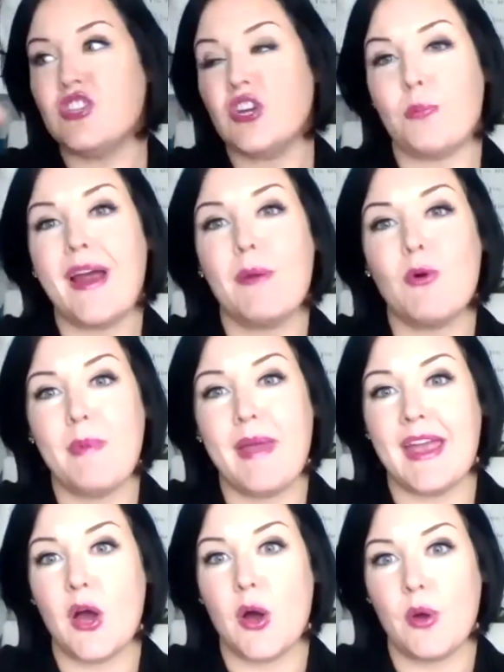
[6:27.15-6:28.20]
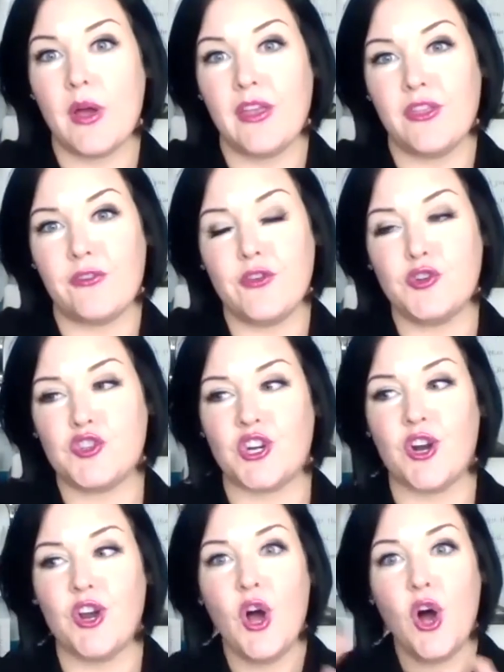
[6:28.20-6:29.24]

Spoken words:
their brand will make in the future,